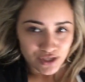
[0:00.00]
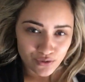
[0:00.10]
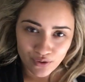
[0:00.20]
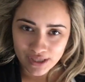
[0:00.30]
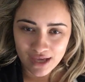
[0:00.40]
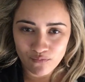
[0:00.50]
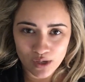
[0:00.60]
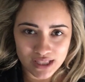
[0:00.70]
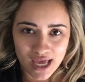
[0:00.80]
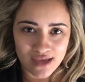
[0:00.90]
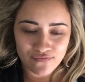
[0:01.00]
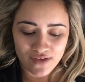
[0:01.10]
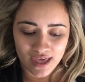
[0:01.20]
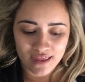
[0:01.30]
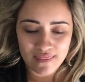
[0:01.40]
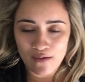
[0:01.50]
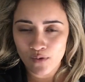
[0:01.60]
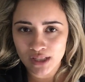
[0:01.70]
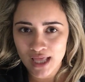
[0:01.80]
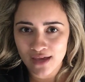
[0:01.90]
You only have one life, and that
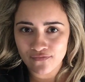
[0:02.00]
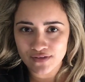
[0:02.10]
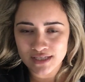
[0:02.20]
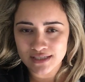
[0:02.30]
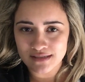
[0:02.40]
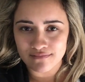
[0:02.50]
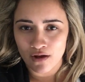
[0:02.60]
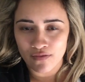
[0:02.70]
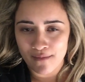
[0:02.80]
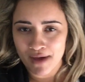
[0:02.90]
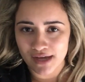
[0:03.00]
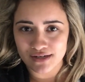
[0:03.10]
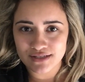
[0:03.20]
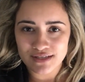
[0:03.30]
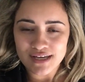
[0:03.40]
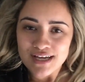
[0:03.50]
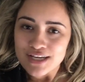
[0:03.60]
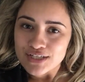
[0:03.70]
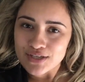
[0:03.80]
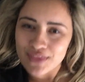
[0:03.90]
one life is all that matters.
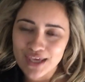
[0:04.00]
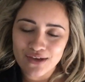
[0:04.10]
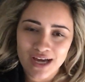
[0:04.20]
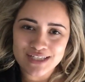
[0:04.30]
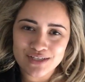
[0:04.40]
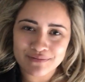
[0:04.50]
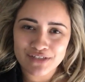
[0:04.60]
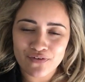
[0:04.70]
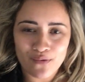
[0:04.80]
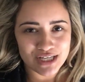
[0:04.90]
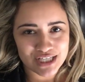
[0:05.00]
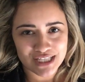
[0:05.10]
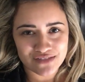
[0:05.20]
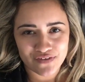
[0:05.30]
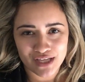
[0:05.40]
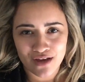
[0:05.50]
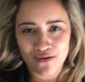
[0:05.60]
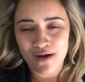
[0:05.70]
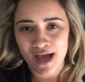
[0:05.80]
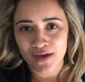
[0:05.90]
So thank you guys so much for watching this
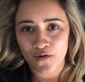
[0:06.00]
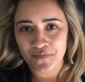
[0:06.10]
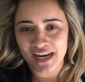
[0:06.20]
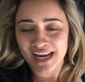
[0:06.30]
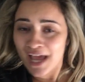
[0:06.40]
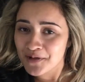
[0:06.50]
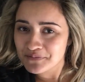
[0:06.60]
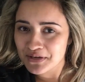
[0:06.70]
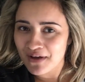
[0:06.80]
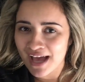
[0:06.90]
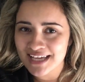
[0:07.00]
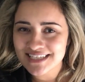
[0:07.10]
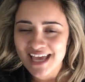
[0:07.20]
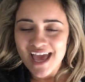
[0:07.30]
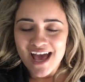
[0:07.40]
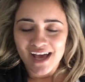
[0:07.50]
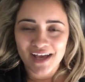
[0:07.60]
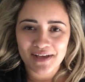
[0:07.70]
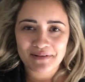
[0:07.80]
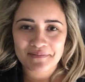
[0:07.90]
video. I hope that it helped you guys.
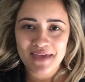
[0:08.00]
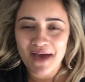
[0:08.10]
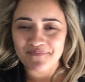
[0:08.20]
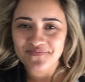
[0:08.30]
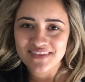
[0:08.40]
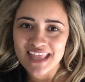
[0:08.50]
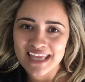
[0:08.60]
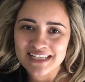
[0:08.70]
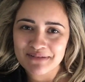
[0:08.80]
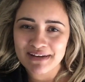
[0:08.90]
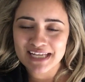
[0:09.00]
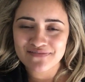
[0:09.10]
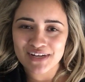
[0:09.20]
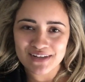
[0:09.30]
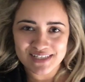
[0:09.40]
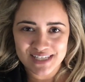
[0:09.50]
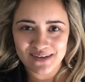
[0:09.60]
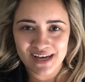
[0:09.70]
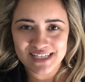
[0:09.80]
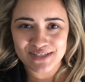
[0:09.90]
Until my next video, I'll see
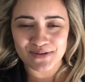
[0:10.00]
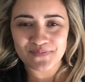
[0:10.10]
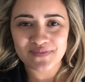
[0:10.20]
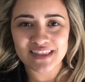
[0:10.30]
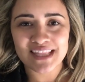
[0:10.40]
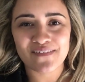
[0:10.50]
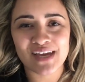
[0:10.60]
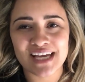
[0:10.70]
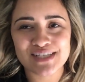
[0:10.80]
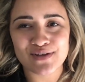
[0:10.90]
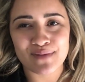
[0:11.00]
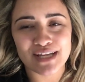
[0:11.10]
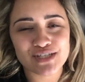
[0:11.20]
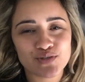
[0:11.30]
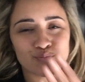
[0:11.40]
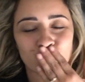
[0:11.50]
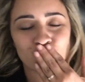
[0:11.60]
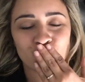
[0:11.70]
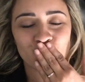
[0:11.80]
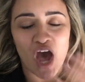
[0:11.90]
you guys soon. Love you guys so much.
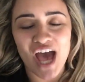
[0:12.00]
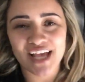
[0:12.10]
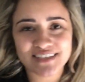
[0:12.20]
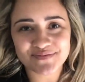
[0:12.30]
Mwah.